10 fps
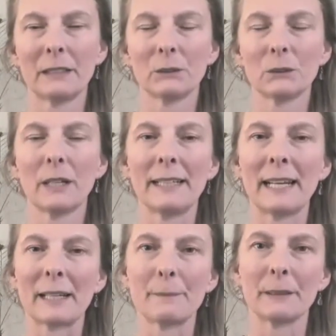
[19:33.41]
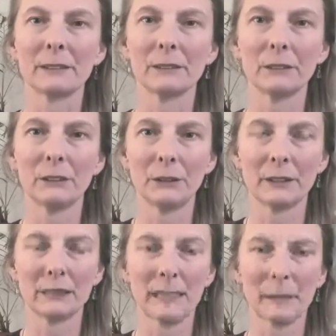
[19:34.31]
It's all right, neck muscles, you
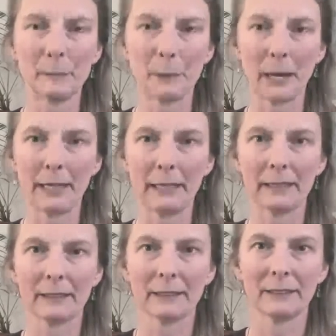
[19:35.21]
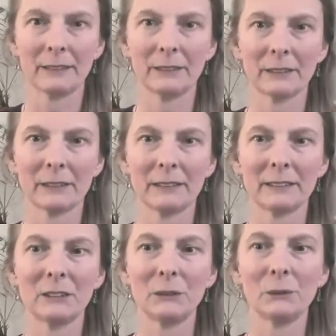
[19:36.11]
can take a break, you
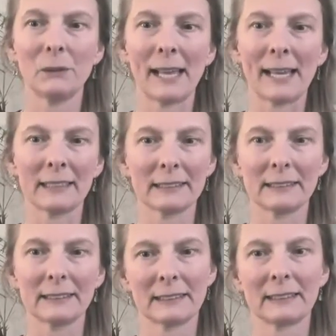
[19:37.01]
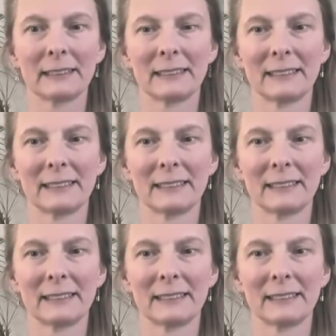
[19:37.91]
can do less.